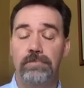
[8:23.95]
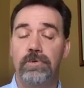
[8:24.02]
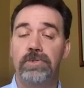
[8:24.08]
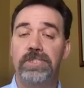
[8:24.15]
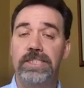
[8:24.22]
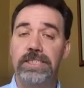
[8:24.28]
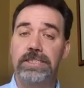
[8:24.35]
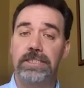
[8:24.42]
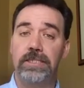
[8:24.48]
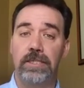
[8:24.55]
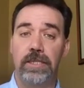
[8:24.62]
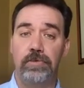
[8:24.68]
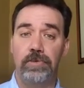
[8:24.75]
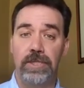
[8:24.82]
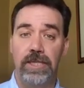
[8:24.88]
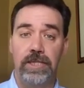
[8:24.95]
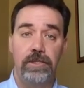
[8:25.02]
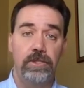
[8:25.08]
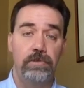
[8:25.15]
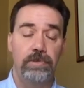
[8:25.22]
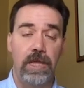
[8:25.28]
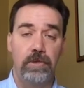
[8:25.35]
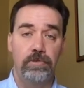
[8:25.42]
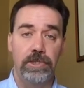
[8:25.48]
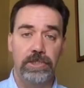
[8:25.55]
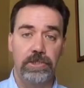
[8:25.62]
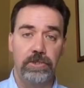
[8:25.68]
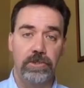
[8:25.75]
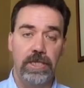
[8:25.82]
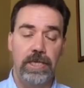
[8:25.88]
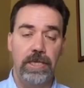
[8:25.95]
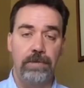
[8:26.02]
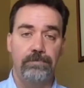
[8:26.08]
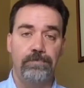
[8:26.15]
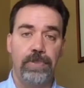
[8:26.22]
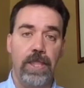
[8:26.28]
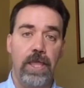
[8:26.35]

more distantly related to my original key.